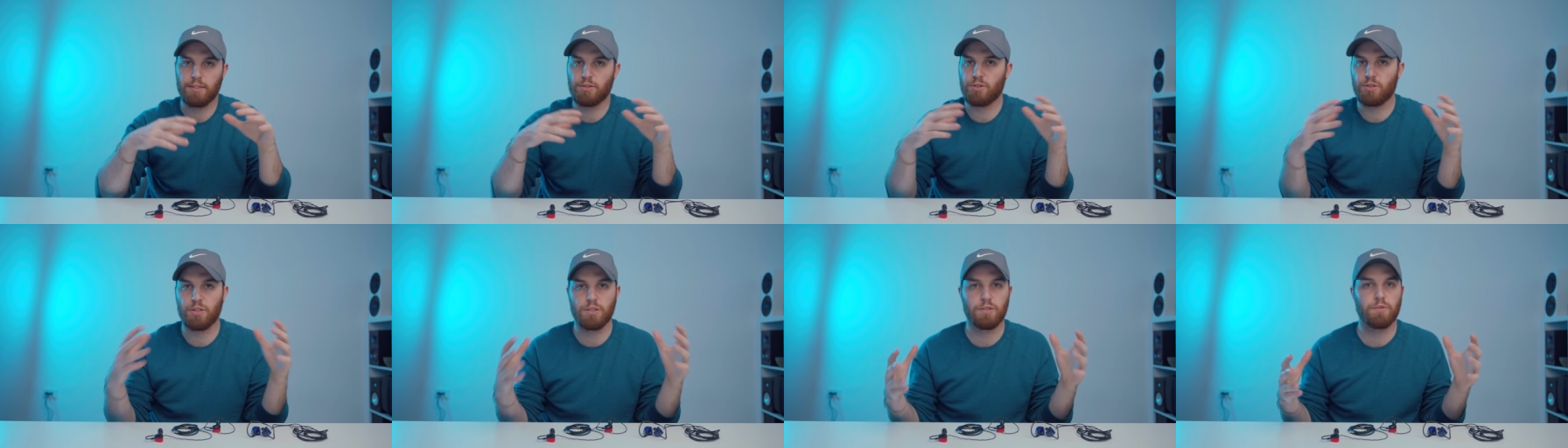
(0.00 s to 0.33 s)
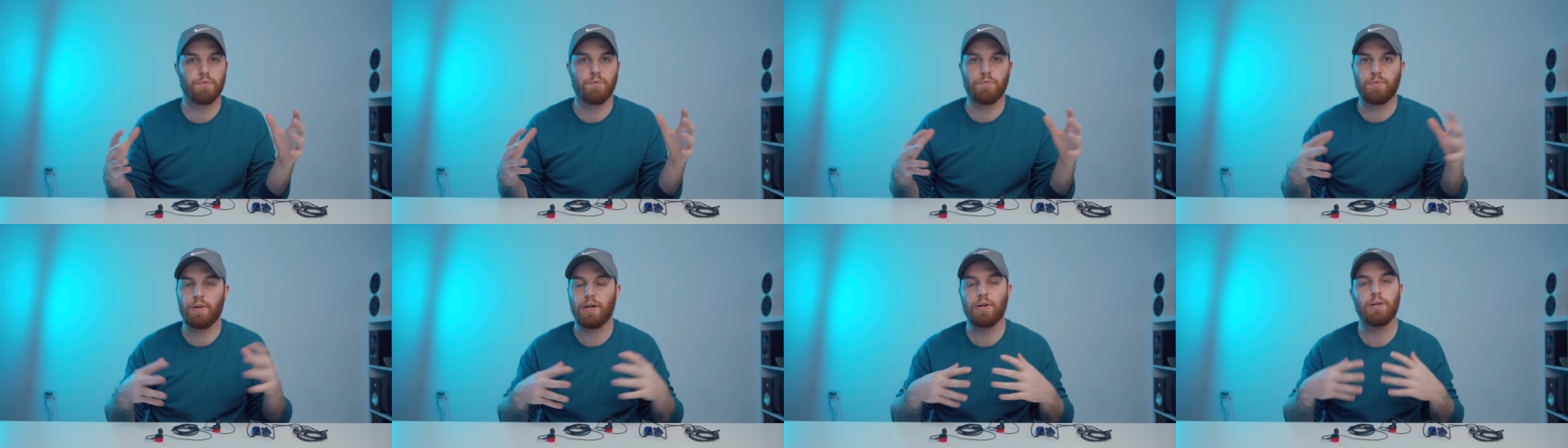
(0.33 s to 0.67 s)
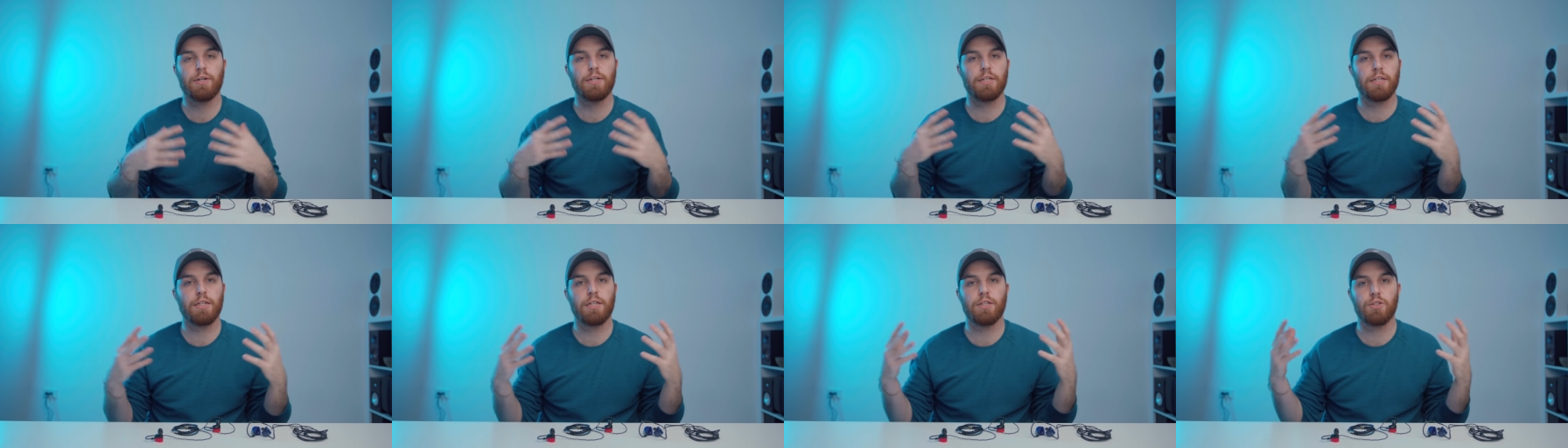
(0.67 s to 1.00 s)
It's just
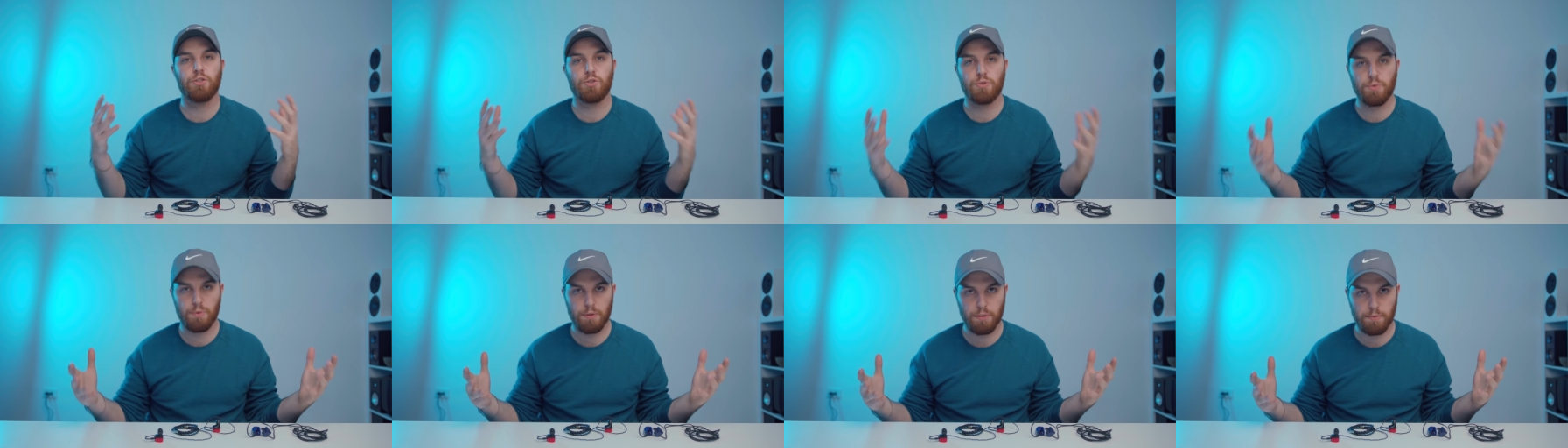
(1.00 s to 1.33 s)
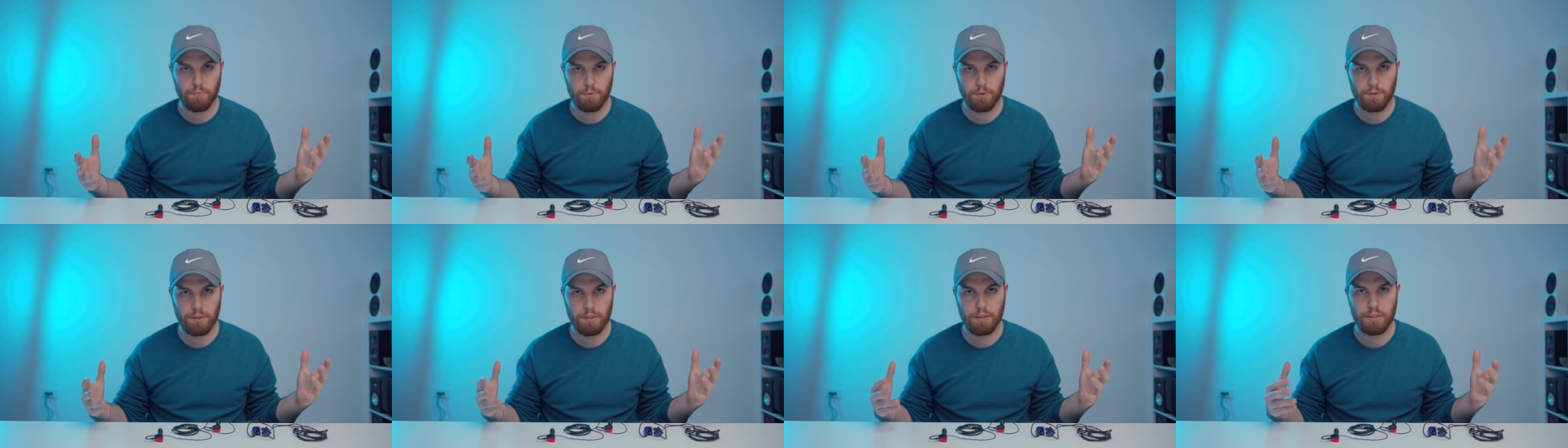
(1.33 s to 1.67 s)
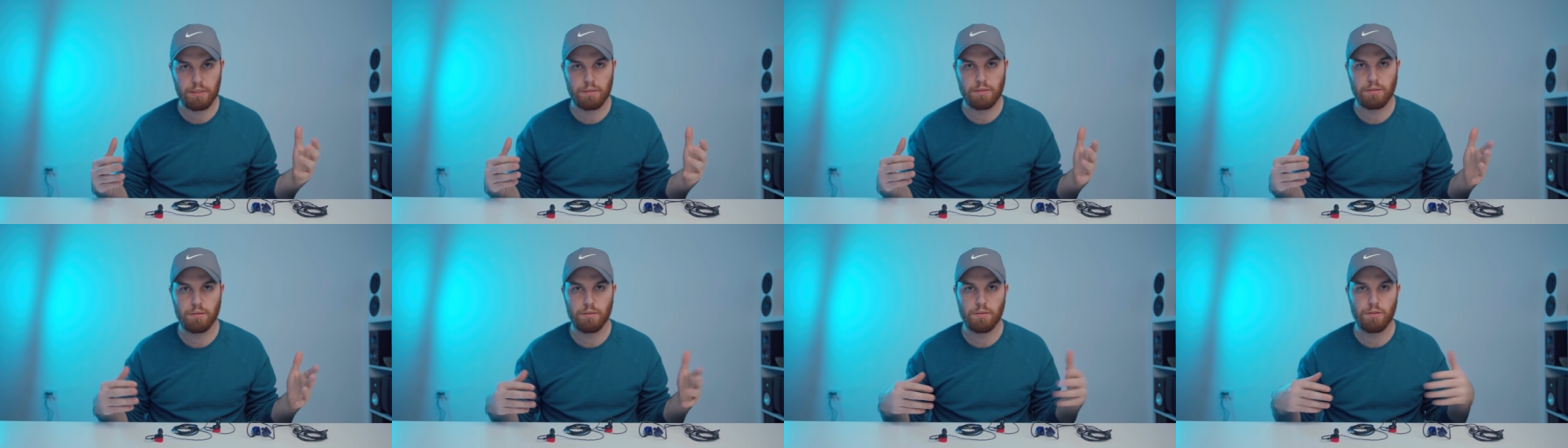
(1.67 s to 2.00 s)
very enjoyable to
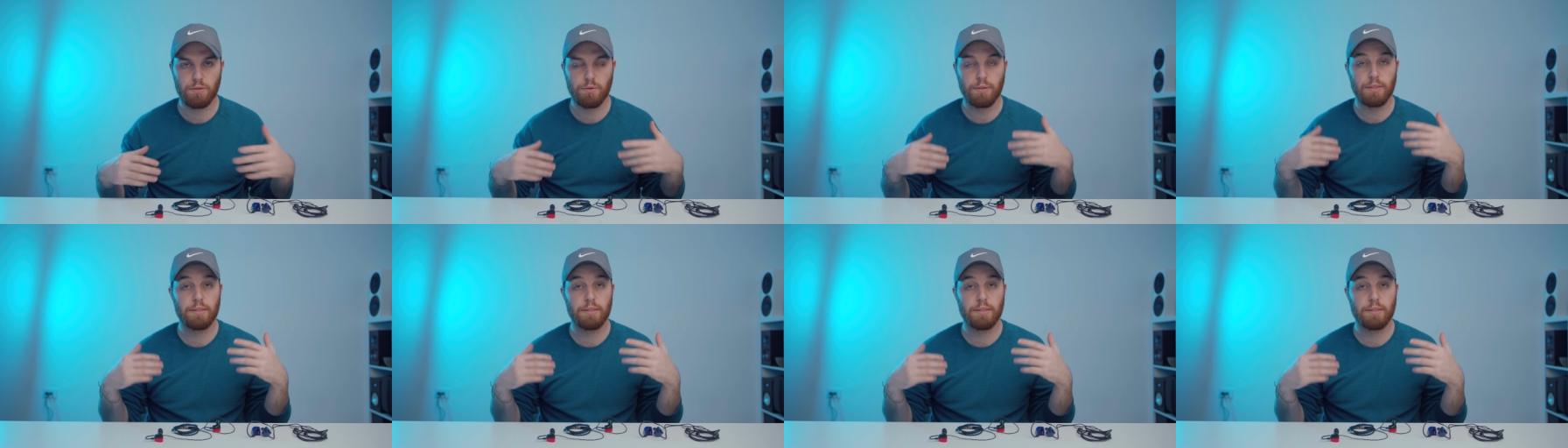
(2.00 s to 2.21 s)
listen to.